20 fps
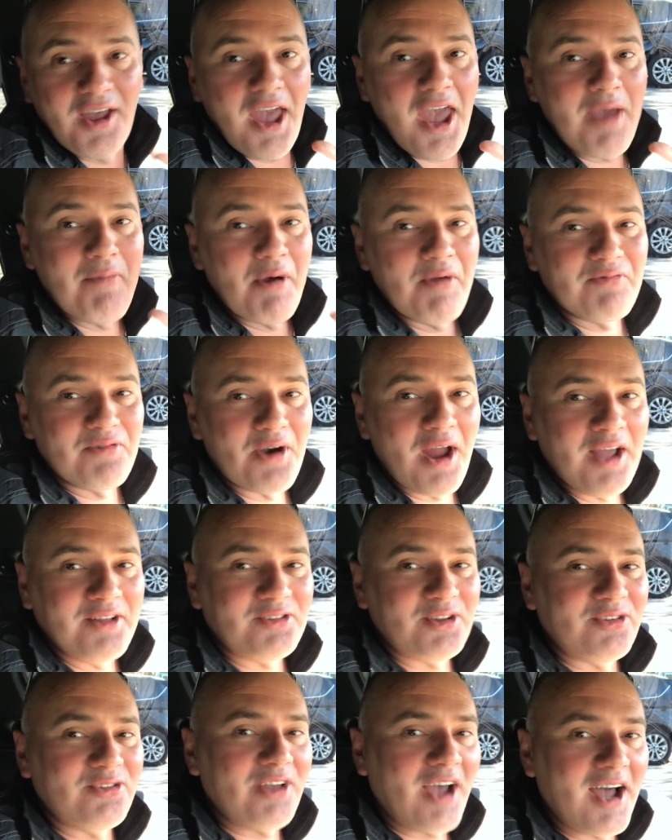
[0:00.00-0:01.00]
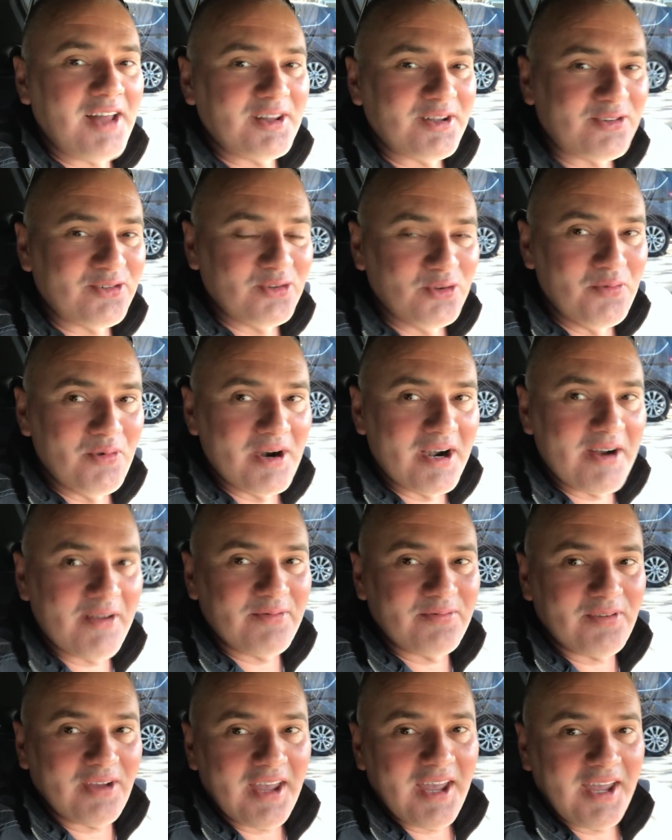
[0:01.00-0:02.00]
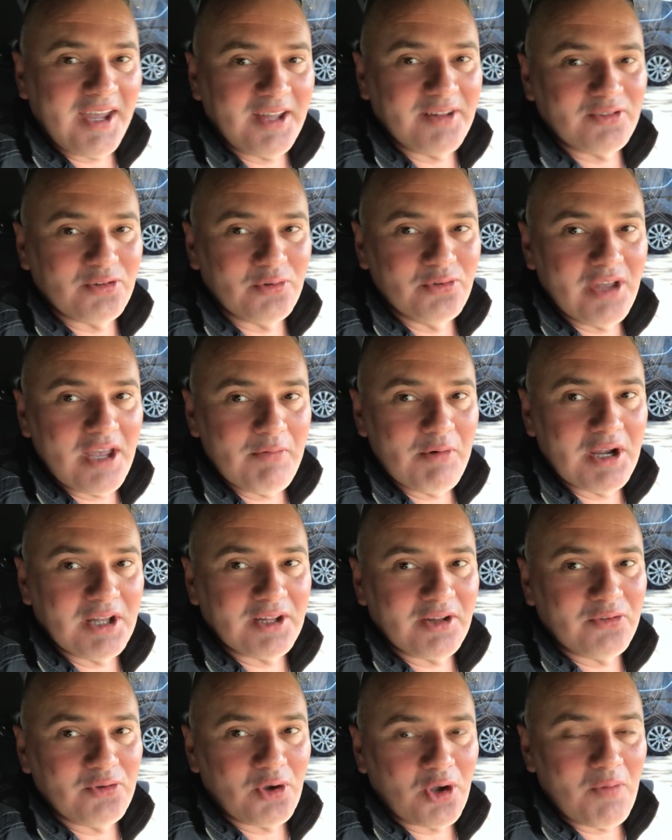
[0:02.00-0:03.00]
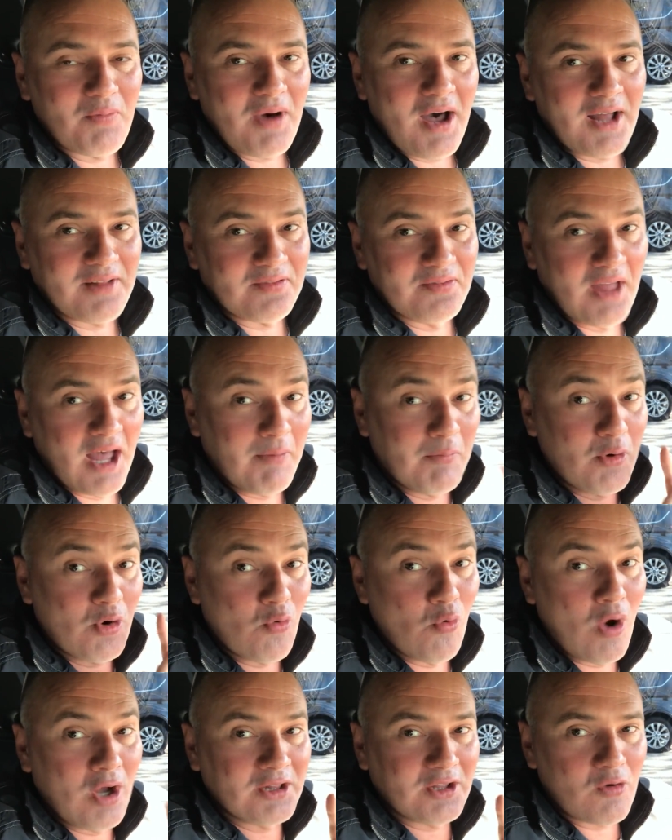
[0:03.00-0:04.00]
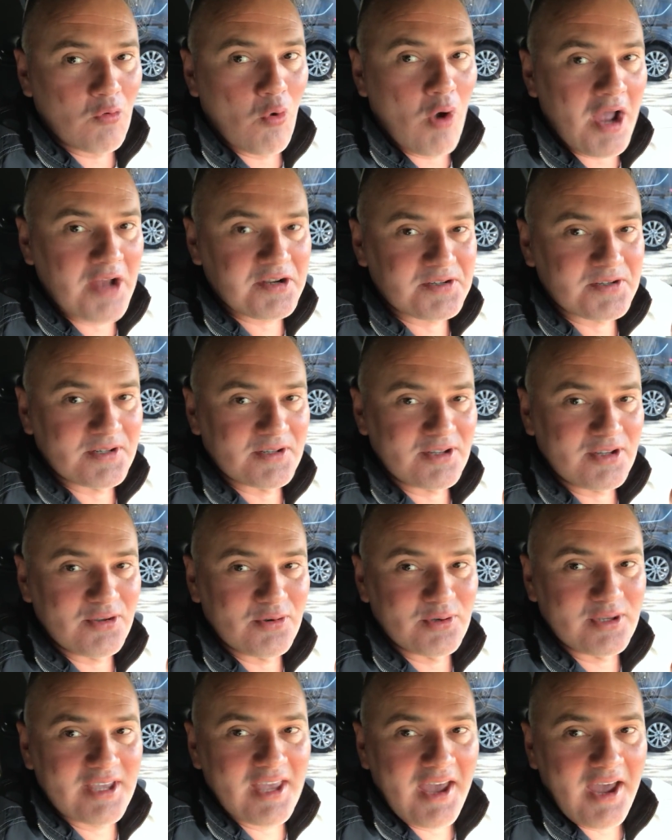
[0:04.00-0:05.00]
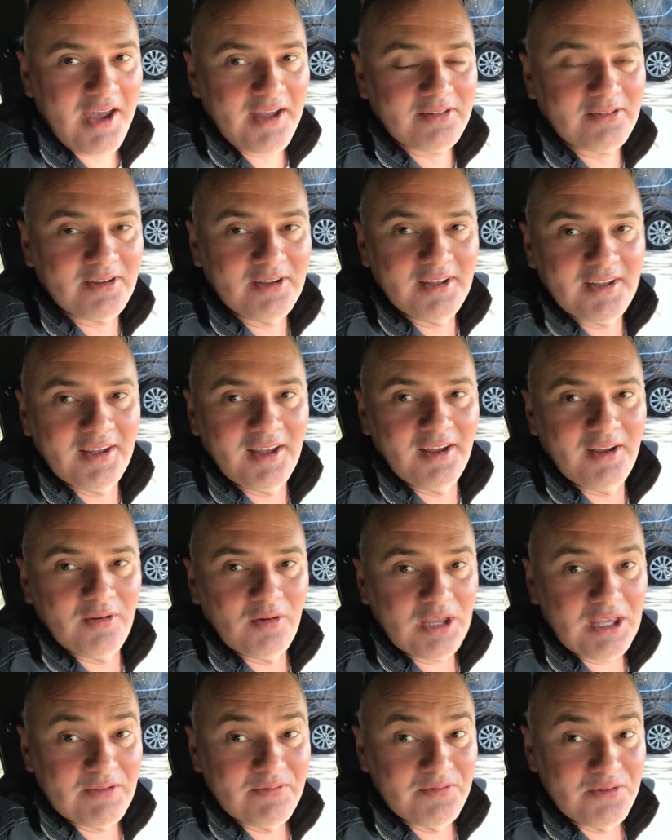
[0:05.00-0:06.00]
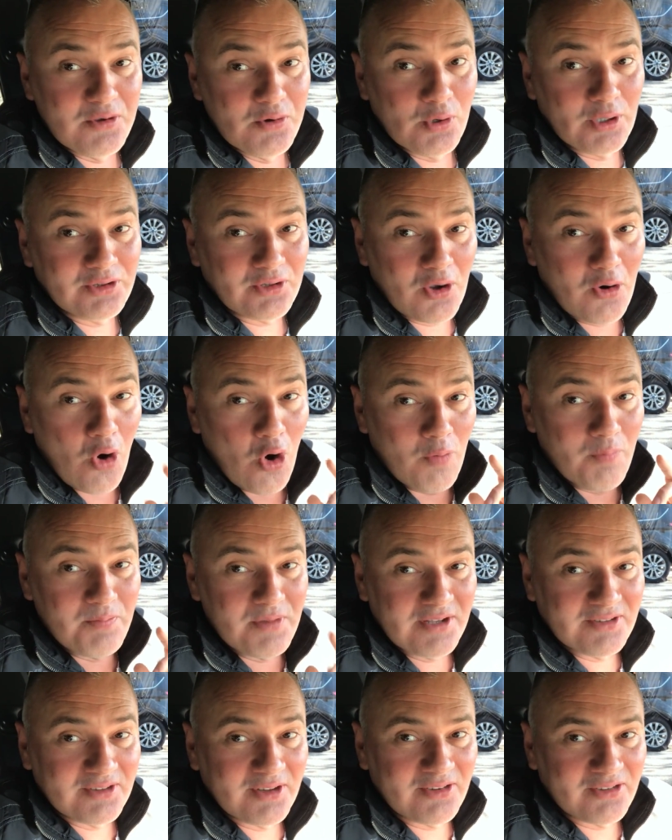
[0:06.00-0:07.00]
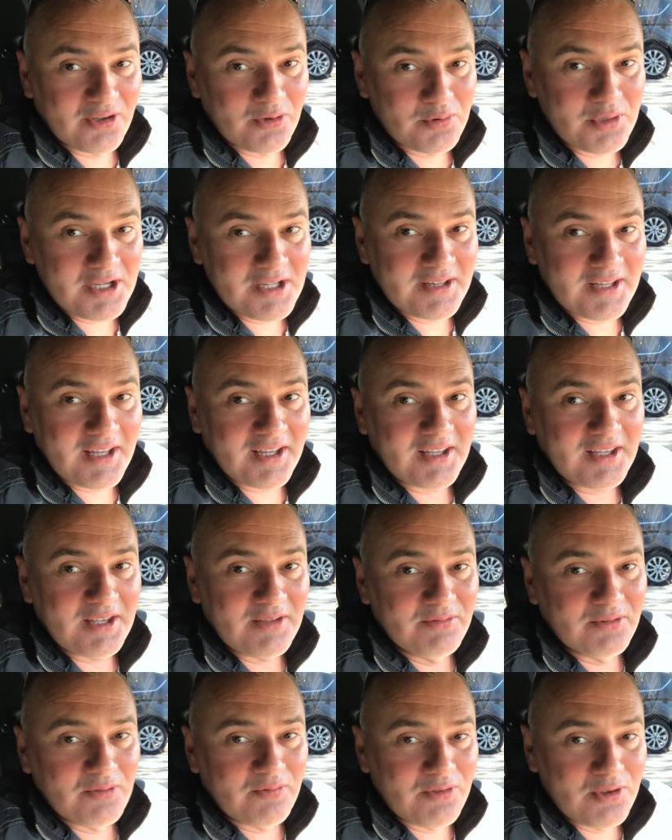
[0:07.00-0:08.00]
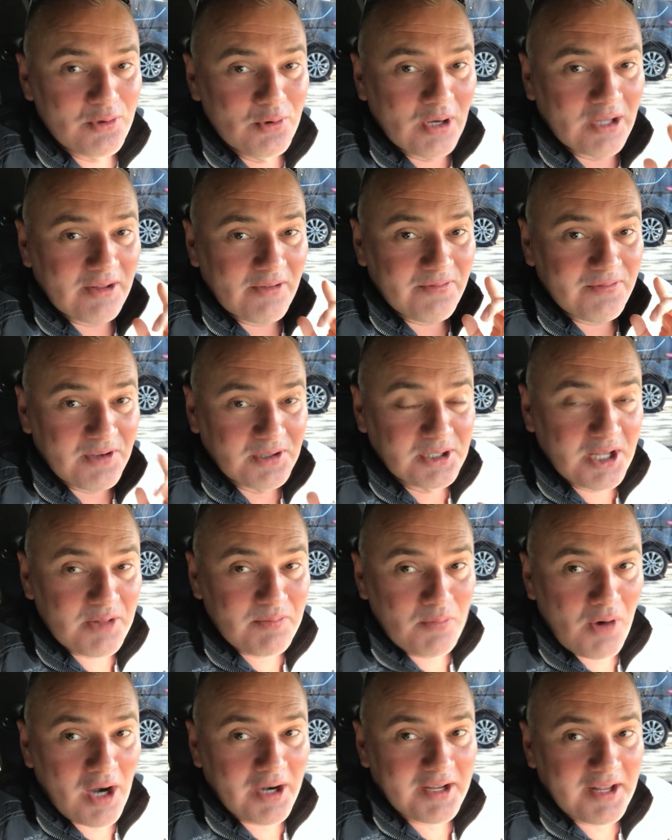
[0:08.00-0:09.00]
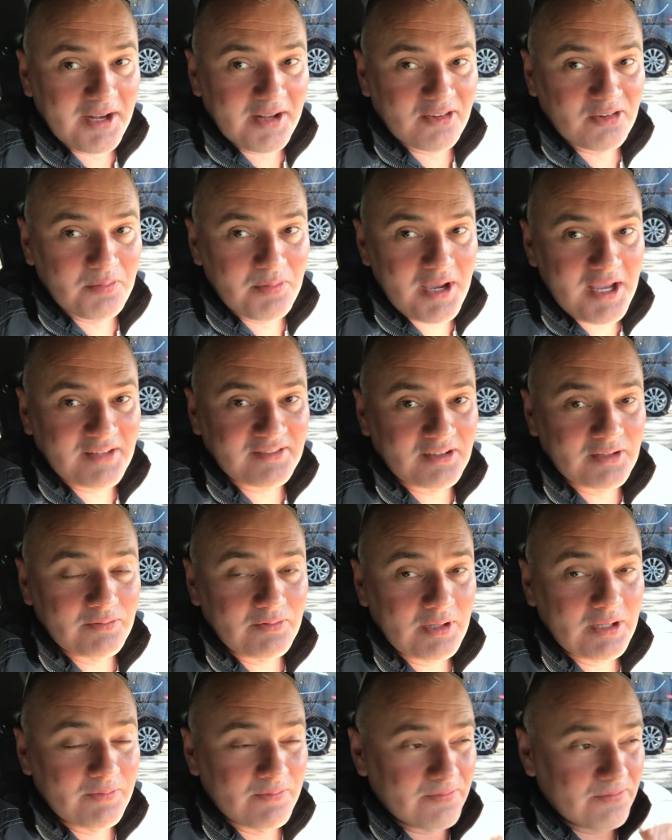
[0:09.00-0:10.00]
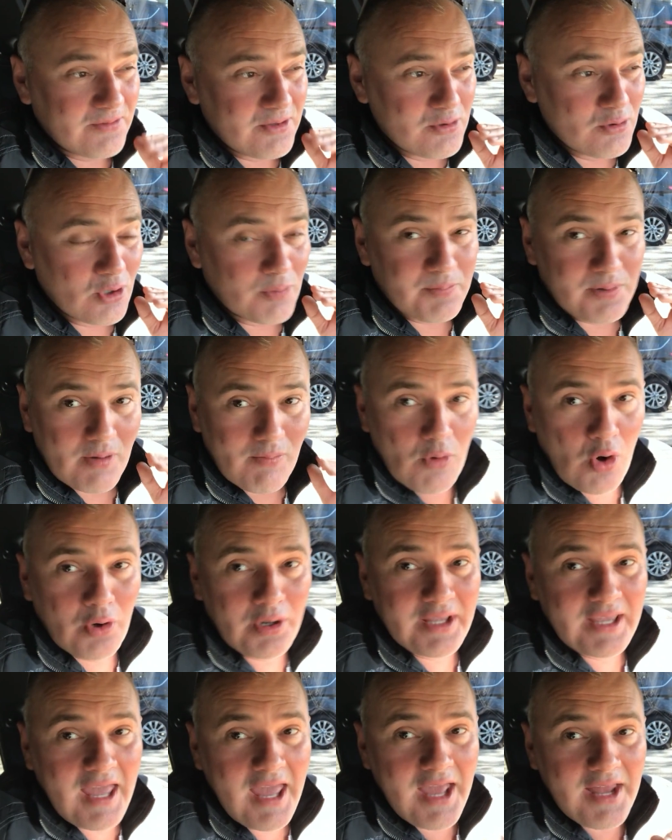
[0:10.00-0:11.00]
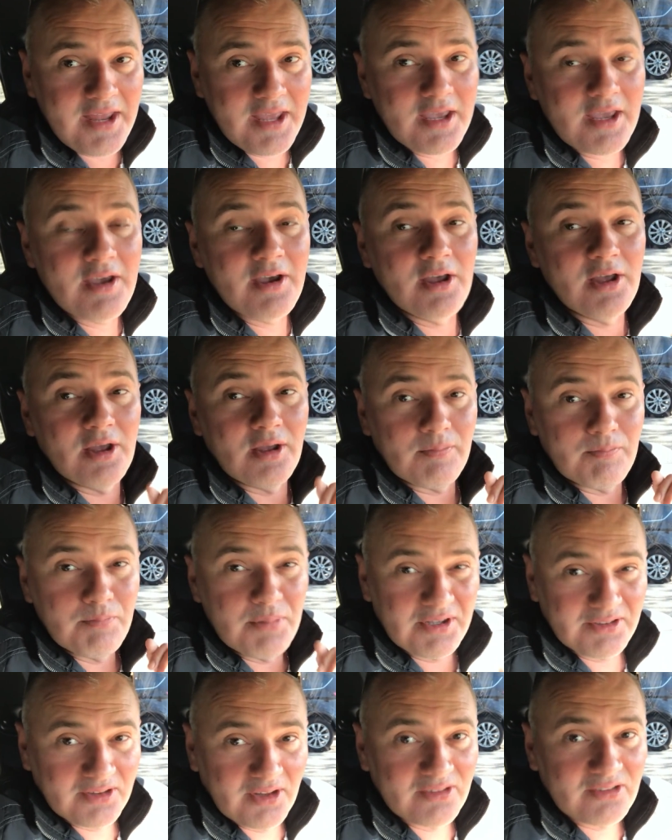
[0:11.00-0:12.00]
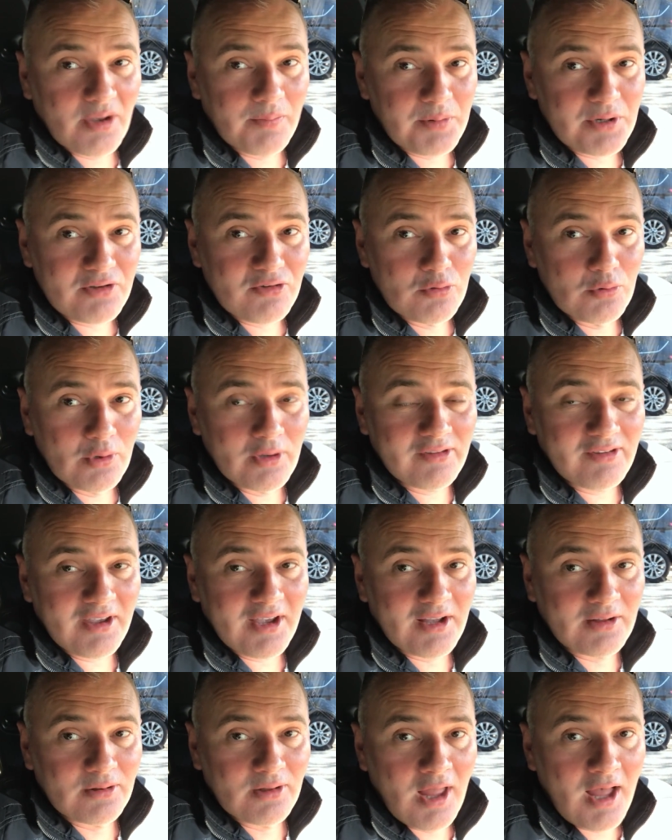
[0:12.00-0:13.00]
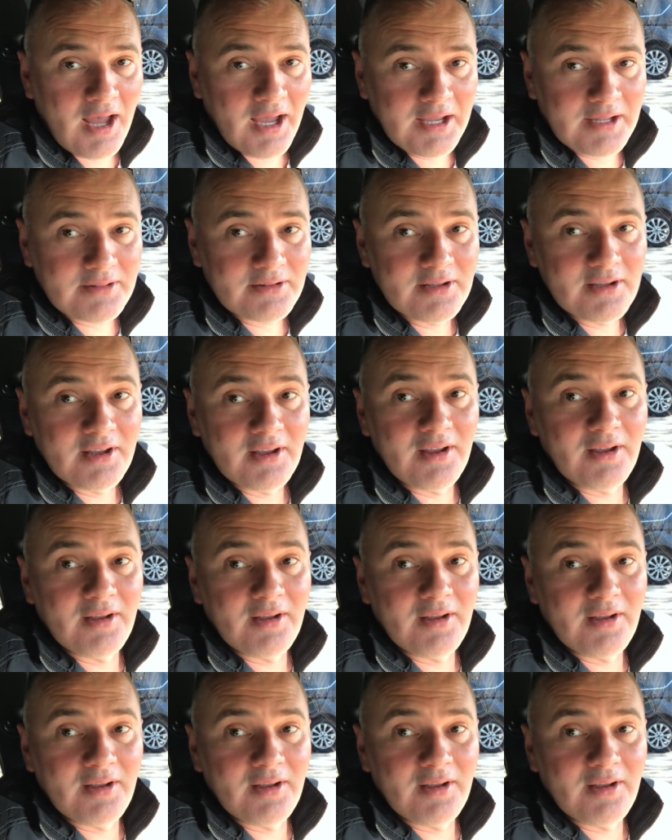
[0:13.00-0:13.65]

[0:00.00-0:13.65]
Hey my friends, it's Alex Zubarev, and today we're gonna talk about number one question you get if you're in home business arena, even if you're in affiliate marketing space, if you are promoting any business opportunity online.